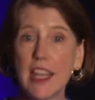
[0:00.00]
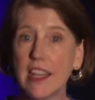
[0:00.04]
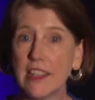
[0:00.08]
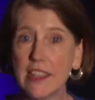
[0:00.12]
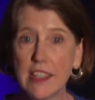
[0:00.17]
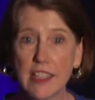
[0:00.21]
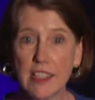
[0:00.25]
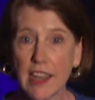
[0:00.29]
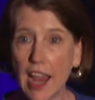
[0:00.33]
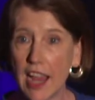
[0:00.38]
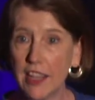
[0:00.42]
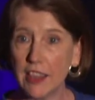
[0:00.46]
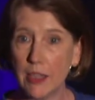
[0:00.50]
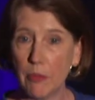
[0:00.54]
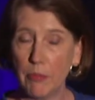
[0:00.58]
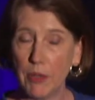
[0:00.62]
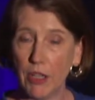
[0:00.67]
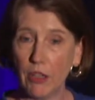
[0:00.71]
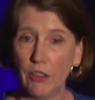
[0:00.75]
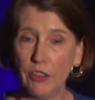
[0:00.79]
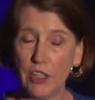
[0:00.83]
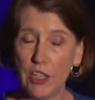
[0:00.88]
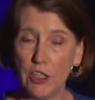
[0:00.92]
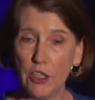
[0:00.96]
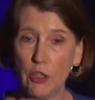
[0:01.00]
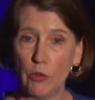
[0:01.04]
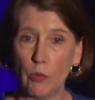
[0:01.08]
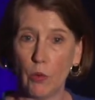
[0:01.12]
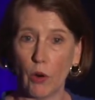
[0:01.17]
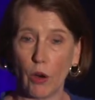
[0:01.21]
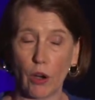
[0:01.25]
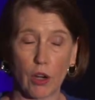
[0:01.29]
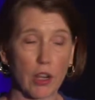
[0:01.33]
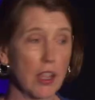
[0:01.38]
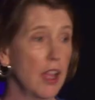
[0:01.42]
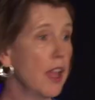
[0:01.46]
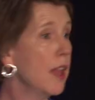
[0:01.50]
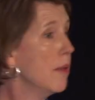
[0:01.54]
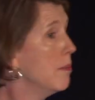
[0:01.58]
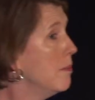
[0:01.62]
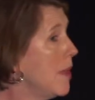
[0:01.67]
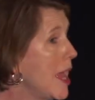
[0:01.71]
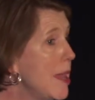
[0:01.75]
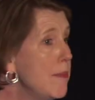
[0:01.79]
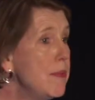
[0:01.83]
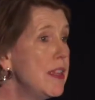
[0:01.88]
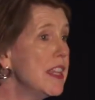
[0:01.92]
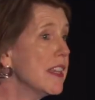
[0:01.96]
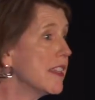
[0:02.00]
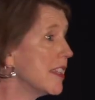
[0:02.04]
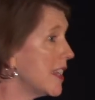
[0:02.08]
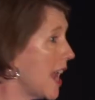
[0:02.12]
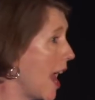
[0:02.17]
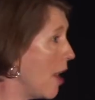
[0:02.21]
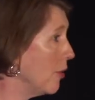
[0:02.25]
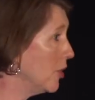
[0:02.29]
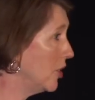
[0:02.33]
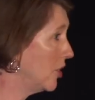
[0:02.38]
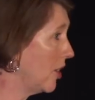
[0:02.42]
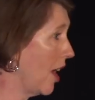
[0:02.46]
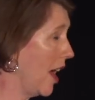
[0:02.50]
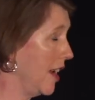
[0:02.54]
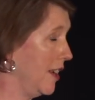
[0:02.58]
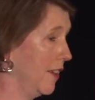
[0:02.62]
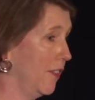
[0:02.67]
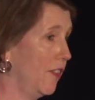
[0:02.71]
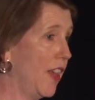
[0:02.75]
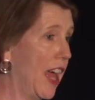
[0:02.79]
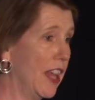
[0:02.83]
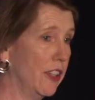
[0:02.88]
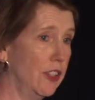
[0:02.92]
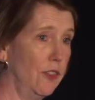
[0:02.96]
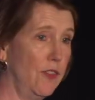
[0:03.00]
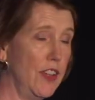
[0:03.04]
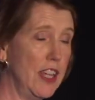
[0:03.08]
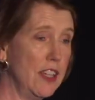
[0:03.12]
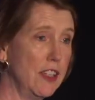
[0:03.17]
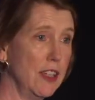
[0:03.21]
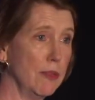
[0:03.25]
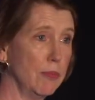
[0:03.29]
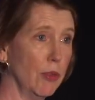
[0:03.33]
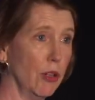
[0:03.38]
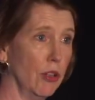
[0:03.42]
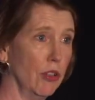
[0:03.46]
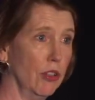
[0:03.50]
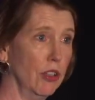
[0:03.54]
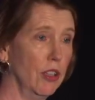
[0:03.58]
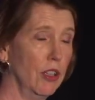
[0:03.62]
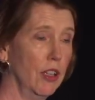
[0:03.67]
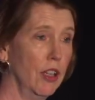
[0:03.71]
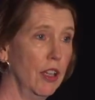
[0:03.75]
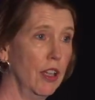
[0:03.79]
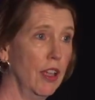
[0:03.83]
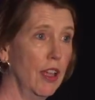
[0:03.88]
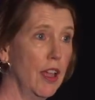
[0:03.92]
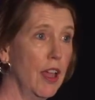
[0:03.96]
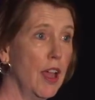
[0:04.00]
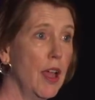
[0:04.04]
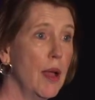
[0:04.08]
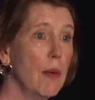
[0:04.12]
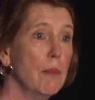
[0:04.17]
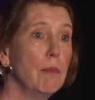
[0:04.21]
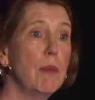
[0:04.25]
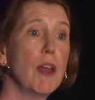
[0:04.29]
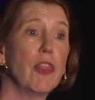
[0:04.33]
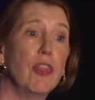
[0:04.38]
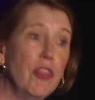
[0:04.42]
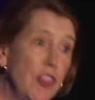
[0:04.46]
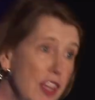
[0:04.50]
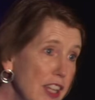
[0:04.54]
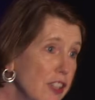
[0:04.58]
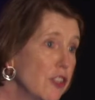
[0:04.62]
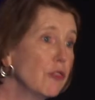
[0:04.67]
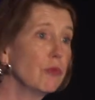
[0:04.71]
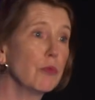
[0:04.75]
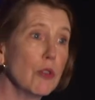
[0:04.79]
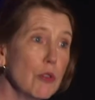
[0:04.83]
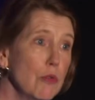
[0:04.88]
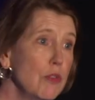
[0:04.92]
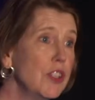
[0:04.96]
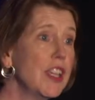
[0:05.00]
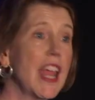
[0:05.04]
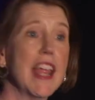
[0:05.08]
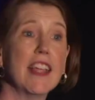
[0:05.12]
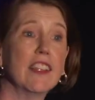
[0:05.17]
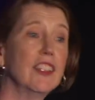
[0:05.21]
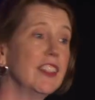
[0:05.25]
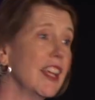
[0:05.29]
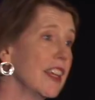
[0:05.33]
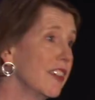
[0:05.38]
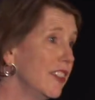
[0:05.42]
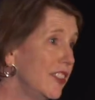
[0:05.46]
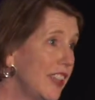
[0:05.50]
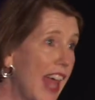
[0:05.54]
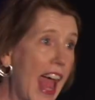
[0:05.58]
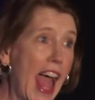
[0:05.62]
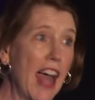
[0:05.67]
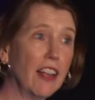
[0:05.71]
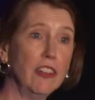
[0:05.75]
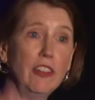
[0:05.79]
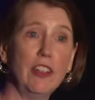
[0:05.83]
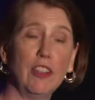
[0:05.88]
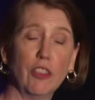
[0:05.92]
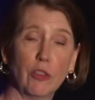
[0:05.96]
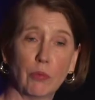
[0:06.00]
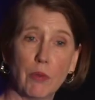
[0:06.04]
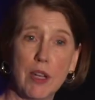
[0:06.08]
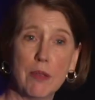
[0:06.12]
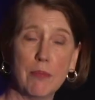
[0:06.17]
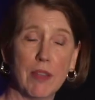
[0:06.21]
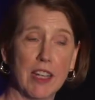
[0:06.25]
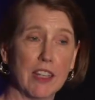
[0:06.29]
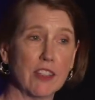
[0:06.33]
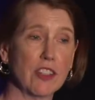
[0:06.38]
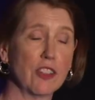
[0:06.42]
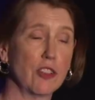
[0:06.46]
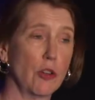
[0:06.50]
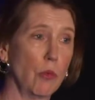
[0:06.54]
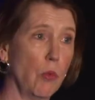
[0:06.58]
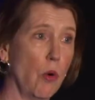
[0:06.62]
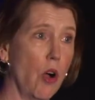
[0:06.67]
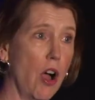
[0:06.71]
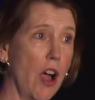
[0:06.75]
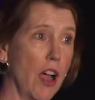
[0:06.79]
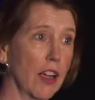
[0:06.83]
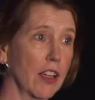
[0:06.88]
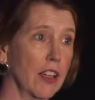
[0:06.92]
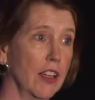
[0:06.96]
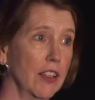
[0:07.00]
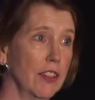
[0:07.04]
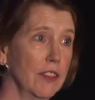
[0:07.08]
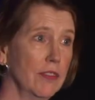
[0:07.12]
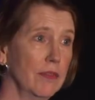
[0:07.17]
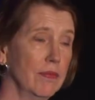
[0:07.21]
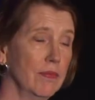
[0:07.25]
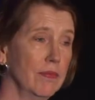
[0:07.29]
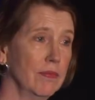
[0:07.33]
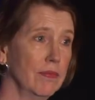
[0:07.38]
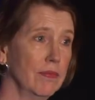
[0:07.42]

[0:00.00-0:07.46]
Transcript: it's inside the building you work. Maybe it's outside if that's feasible. But this route takes exactly 3 minutes to walk.